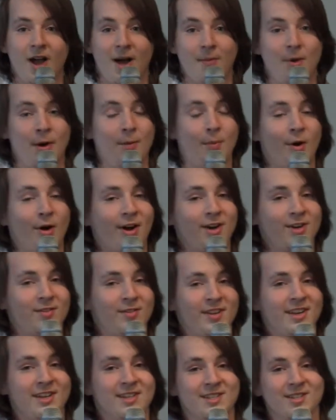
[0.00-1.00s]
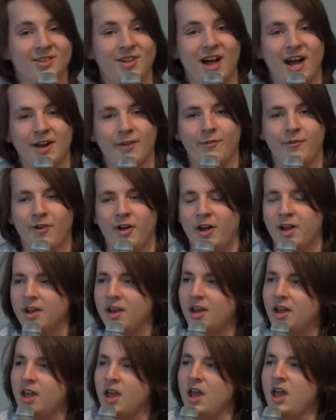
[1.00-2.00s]
I'm a part of it. It's a lot of
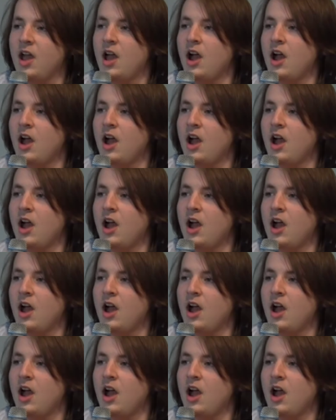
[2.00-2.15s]
fun.